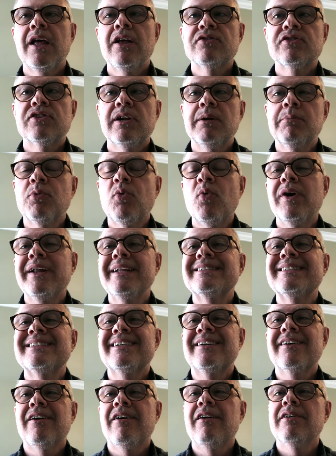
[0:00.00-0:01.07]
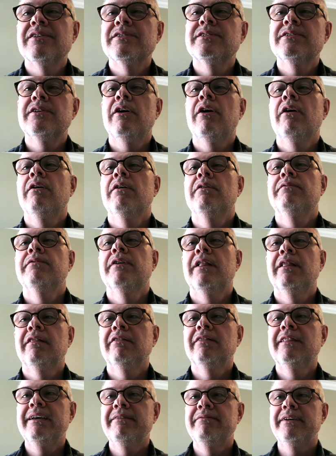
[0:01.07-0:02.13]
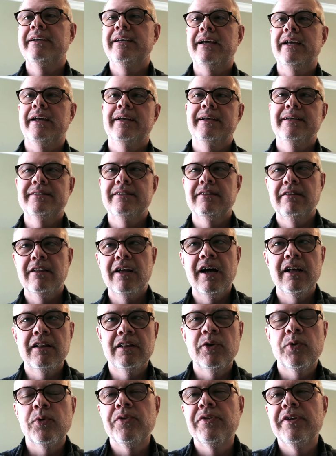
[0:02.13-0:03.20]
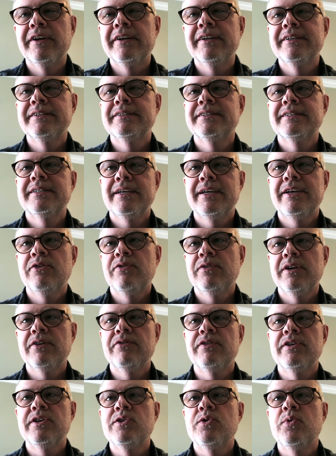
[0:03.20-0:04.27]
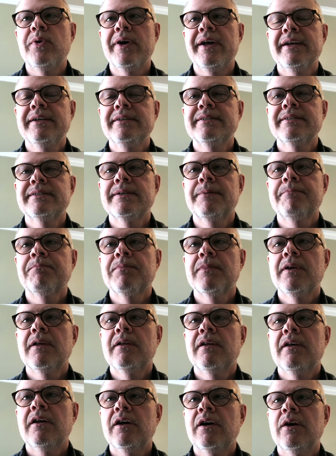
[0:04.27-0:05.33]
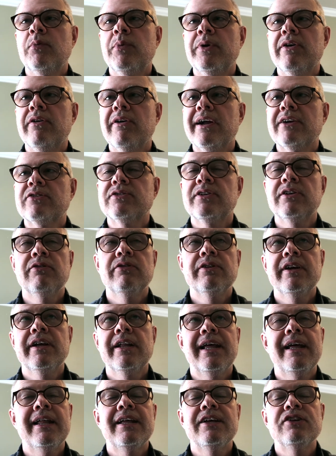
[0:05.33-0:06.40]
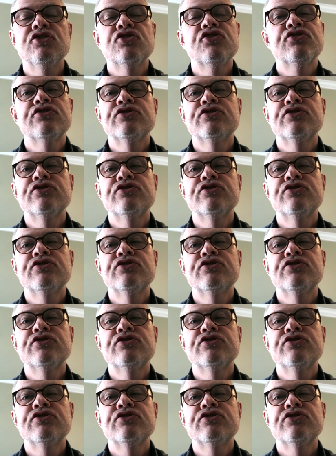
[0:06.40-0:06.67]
So number 1 is the cost of living is a lot lower than it is here in the U.S. We are actually looking at a